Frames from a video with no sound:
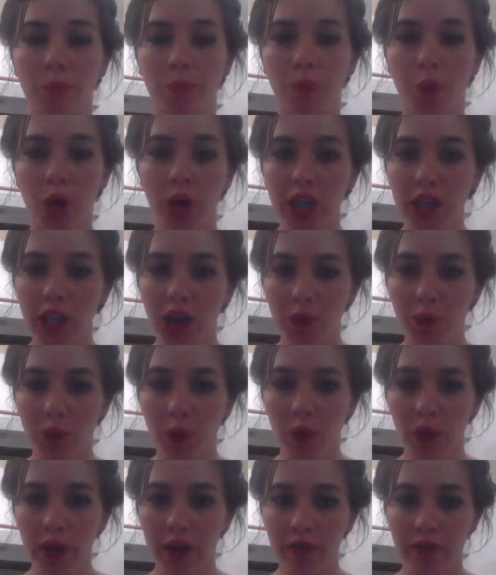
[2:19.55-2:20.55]
boiling
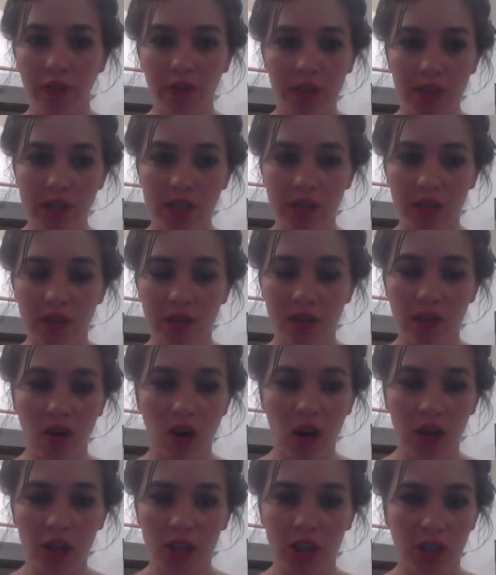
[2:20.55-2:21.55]
point for this
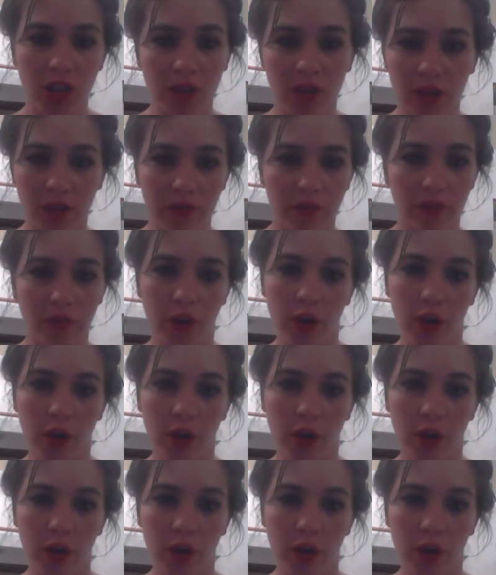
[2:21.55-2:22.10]
concoction of,